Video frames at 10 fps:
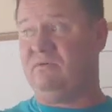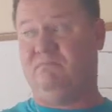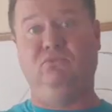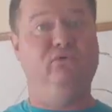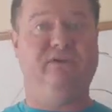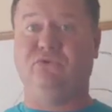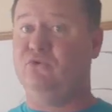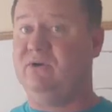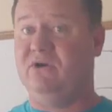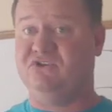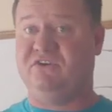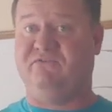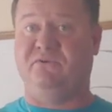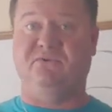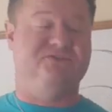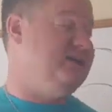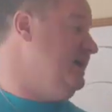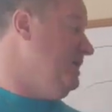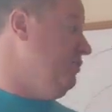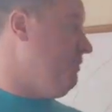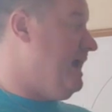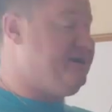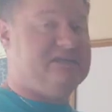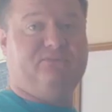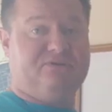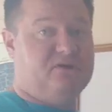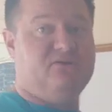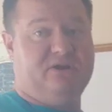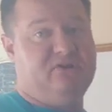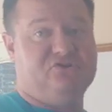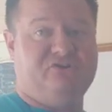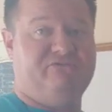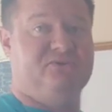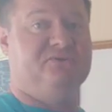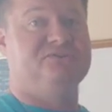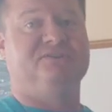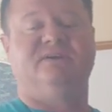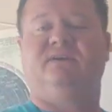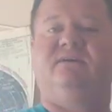moving through energy fields, interacting with other energy fields,